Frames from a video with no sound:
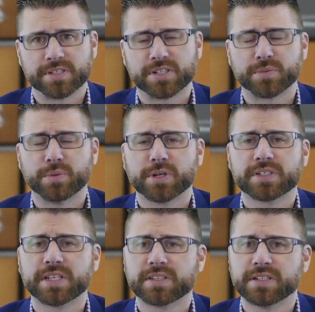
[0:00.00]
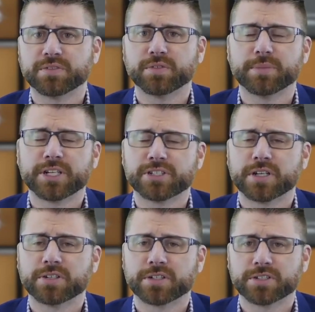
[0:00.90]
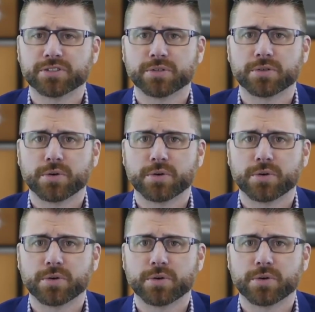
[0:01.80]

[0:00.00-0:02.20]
as we want to get the inflammation under control